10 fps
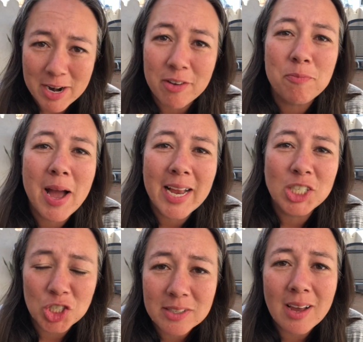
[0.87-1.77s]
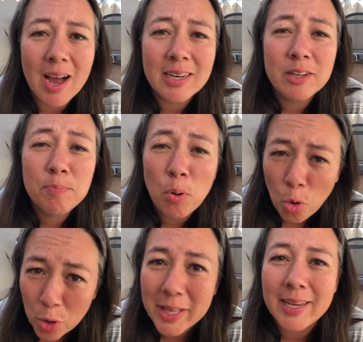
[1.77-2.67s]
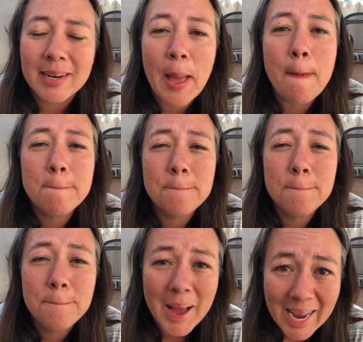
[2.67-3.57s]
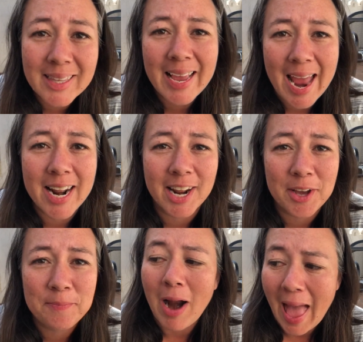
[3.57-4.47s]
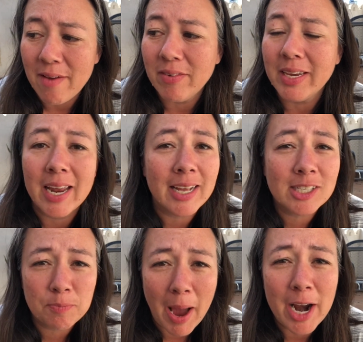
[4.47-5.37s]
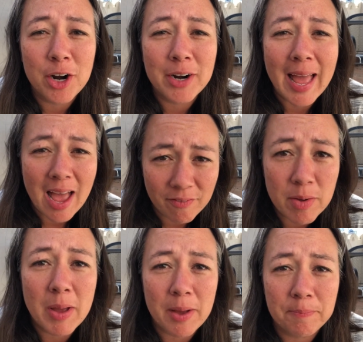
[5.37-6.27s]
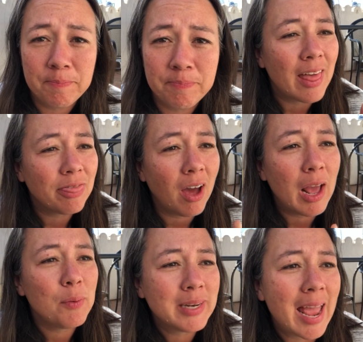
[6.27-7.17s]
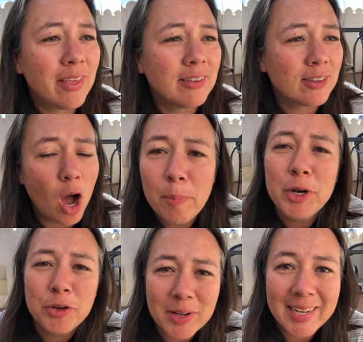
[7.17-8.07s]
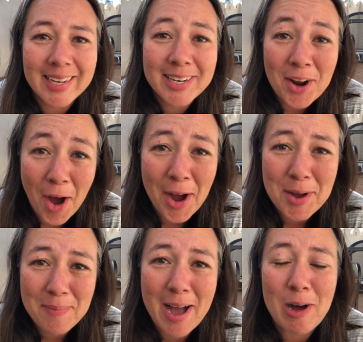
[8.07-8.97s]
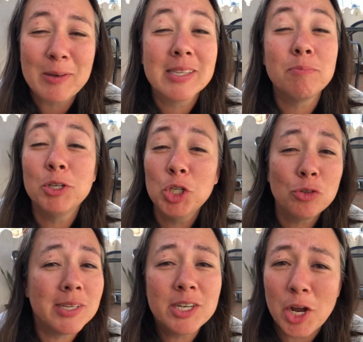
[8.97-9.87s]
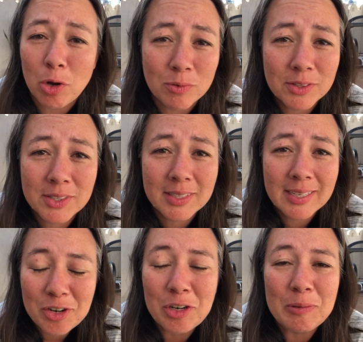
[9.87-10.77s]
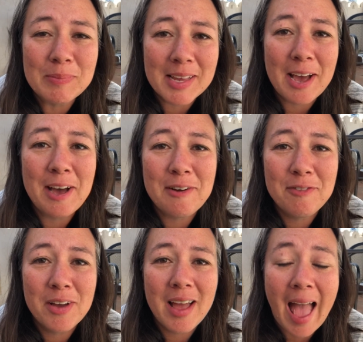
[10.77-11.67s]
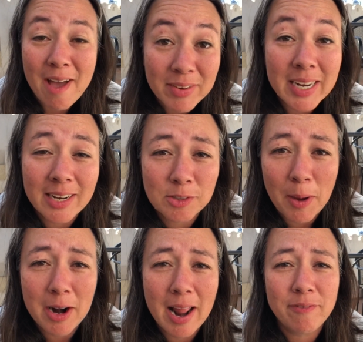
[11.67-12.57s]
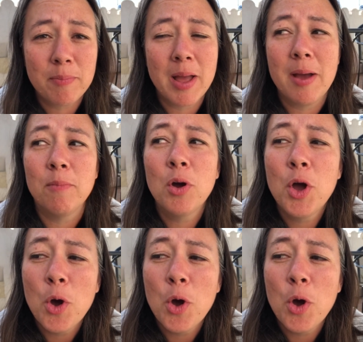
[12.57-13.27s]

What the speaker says: friend of mine just got deported back to Canada for having an expired FMM. And I thought I would take this opportunity to talk about some do's and don'ts in terms of having an expired FMM,